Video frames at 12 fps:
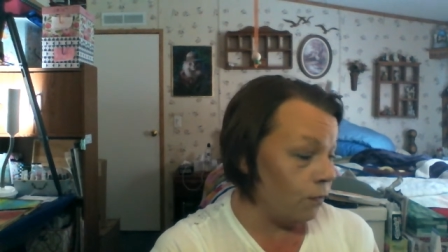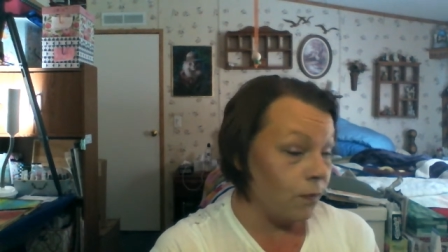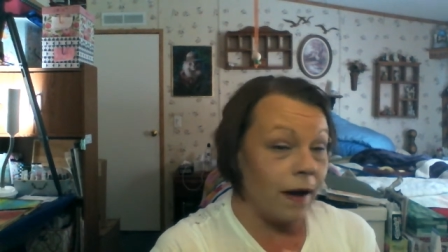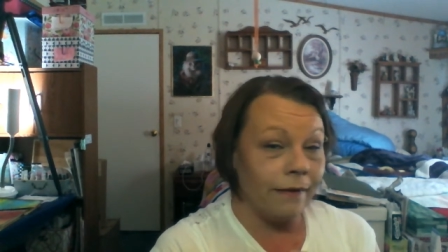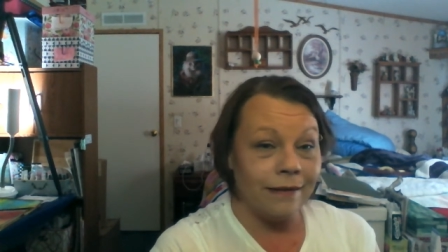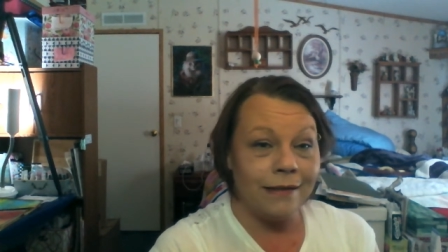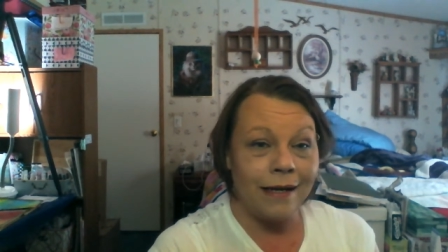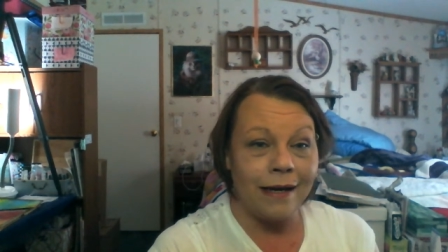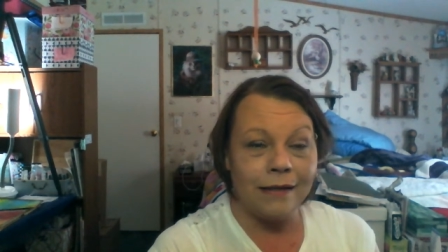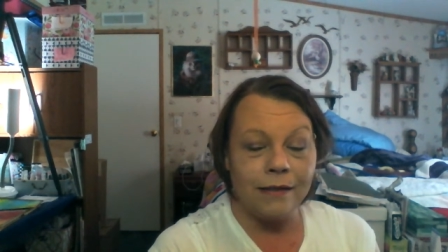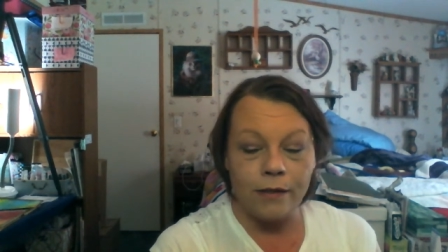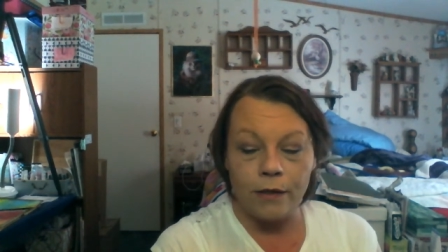while this
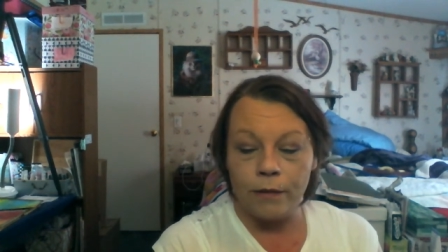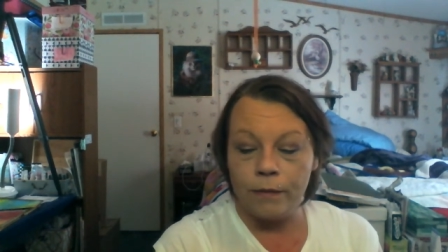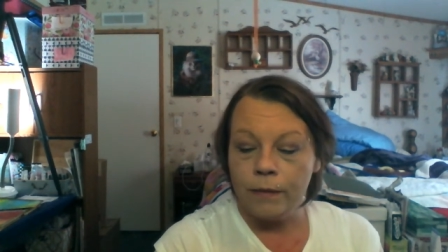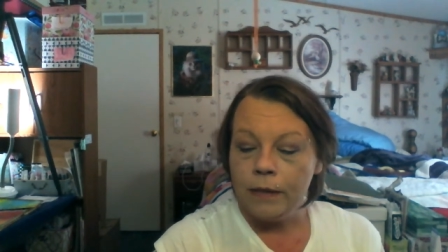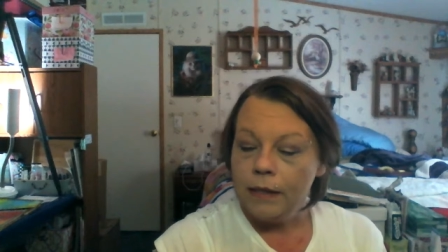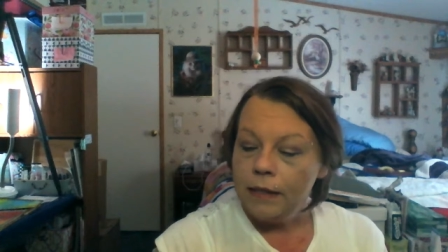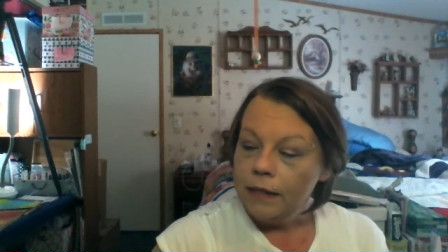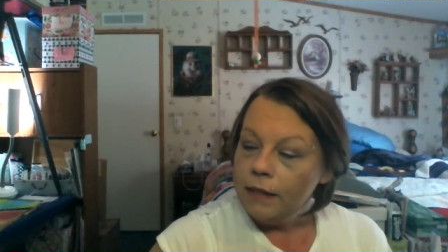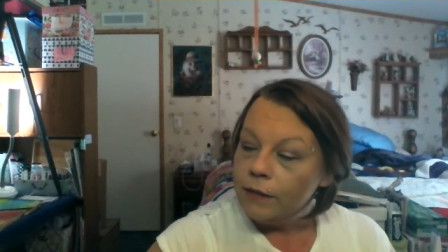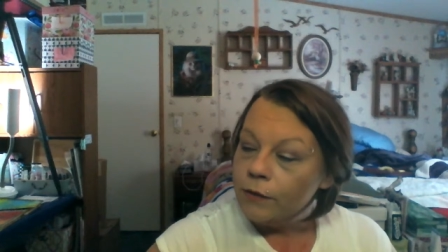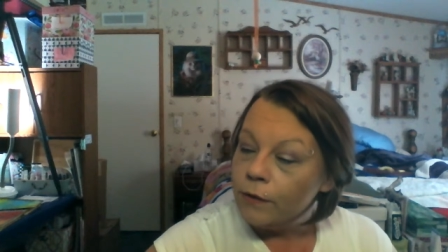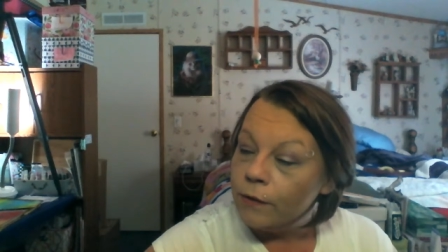cuts though,
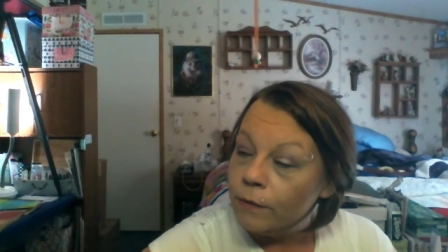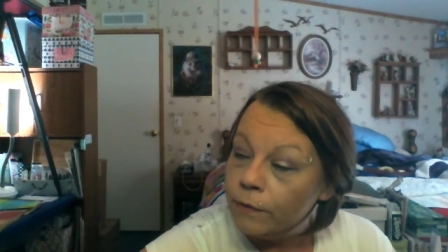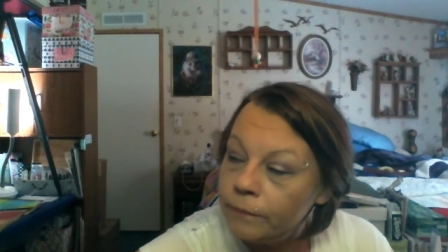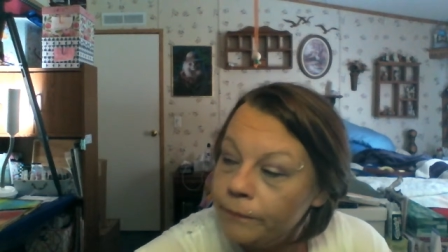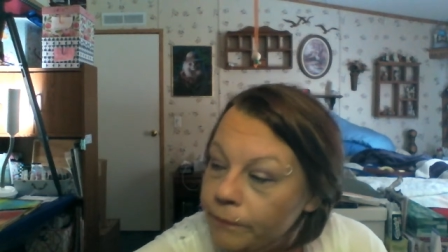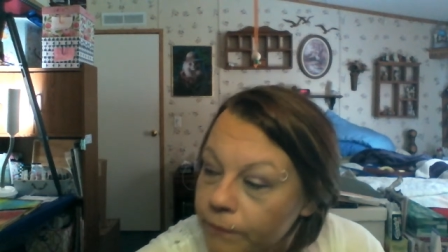so